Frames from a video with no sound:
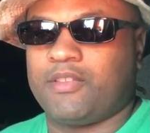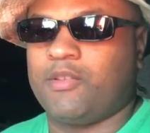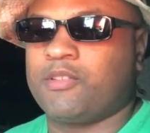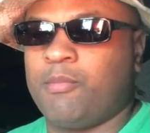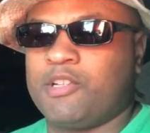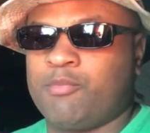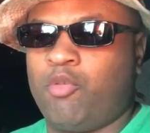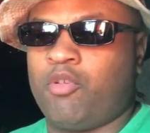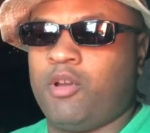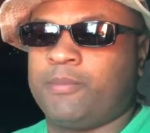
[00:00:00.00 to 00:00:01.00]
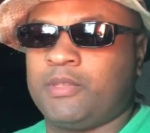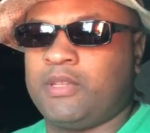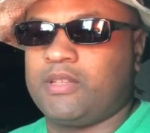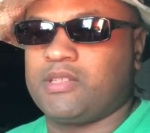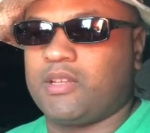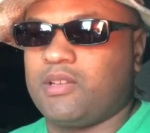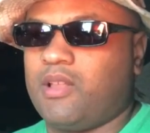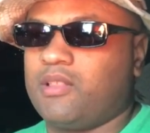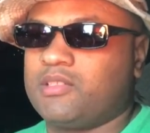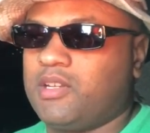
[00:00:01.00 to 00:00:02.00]
So it's much more up-to-date
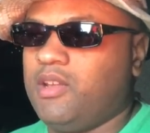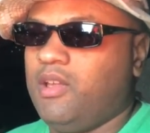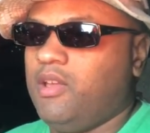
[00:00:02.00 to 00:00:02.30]
technology.